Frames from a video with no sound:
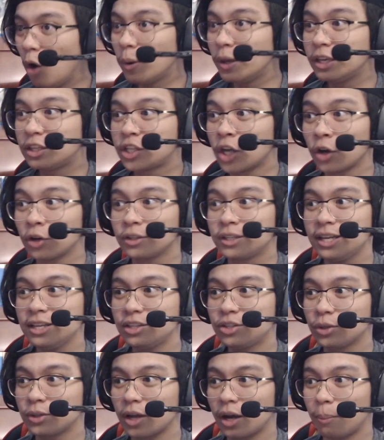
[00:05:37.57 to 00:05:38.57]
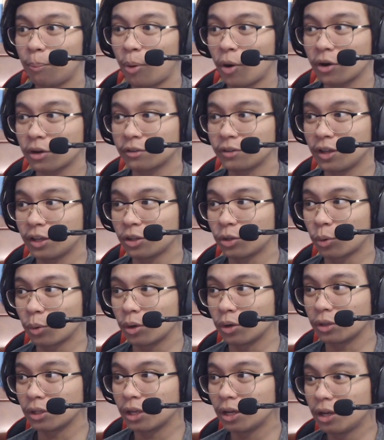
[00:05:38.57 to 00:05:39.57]
he turned into the part of the
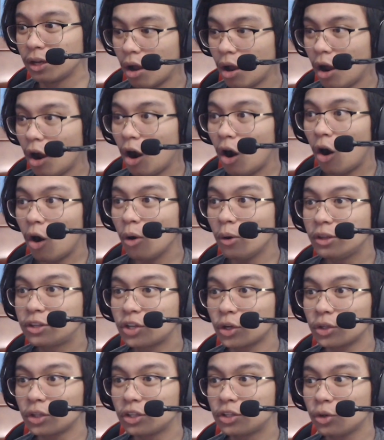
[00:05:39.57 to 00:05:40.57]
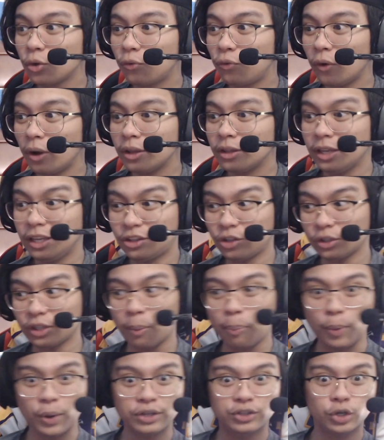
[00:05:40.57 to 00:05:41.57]
underworld. He turned the
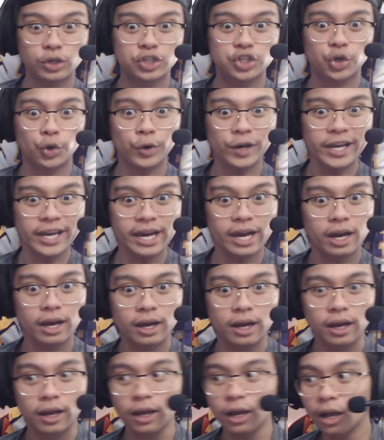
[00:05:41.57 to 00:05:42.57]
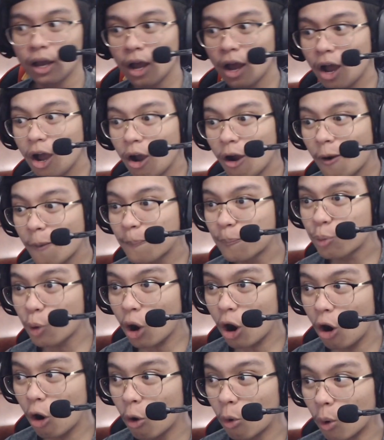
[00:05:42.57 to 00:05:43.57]
boy into a tree?
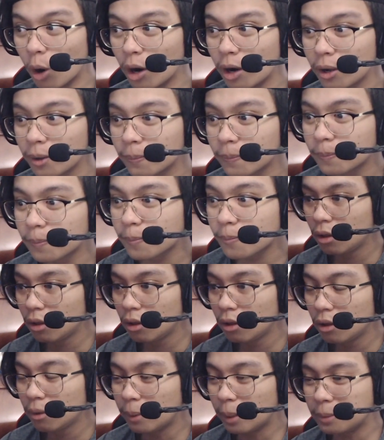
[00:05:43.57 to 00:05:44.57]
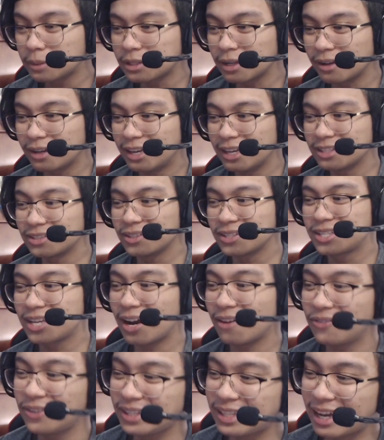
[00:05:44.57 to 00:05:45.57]
Bro! Maybe some kids will
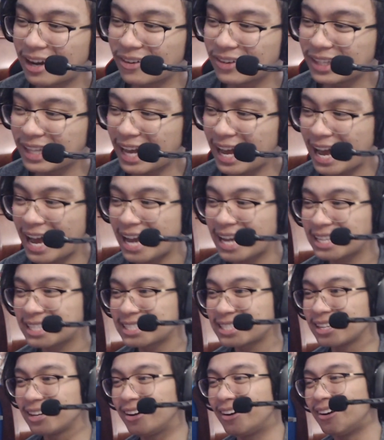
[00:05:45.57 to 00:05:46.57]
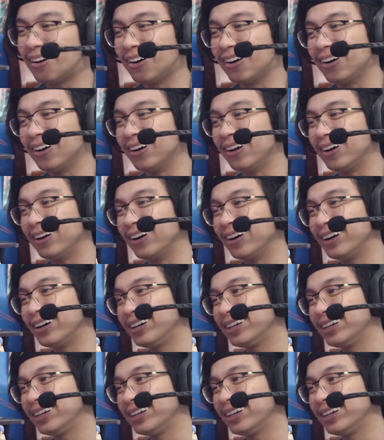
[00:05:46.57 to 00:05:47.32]
chop you down with the axe. Ah,